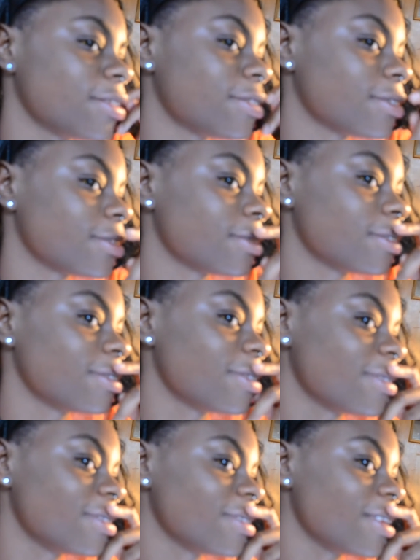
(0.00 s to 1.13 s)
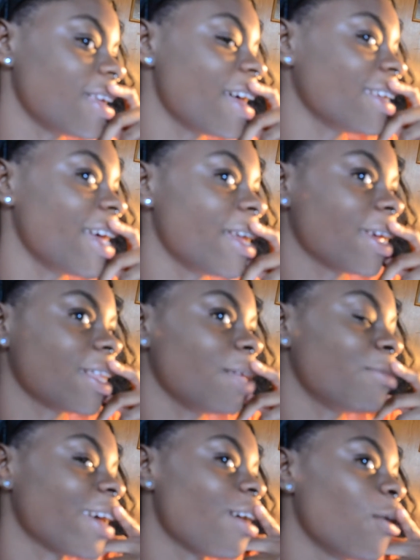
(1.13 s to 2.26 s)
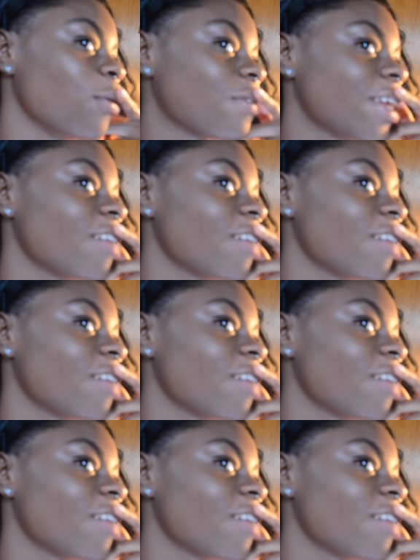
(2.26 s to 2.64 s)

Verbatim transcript: Uh, Atlantic, and they'd be like, oh,